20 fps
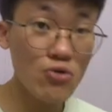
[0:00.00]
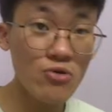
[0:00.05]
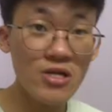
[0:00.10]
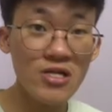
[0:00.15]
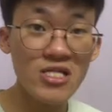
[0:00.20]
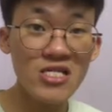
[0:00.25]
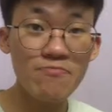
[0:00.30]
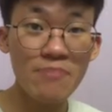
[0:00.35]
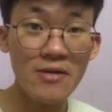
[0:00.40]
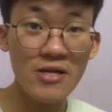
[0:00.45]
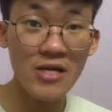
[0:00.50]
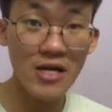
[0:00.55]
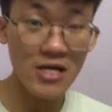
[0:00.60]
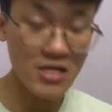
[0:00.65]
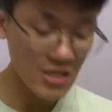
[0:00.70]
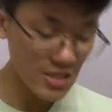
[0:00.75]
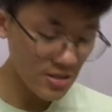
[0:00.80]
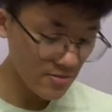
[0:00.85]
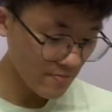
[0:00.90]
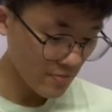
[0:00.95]
through the
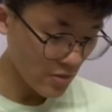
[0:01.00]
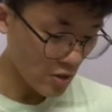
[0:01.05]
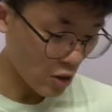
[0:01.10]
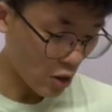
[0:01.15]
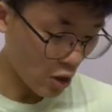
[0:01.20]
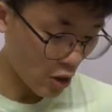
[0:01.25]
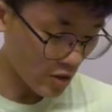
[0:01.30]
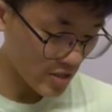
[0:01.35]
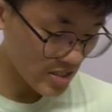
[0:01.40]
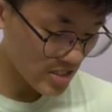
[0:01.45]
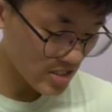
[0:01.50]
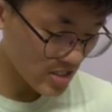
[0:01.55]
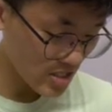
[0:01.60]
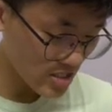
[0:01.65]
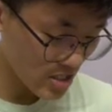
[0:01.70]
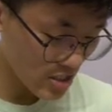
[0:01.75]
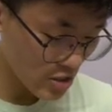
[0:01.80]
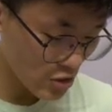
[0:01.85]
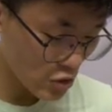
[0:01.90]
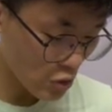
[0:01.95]
spiracle,
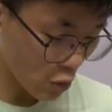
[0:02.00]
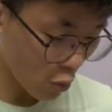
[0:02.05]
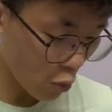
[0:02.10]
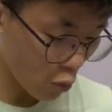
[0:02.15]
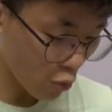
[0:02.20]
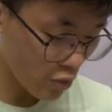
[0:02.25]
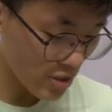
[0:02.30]
oxygen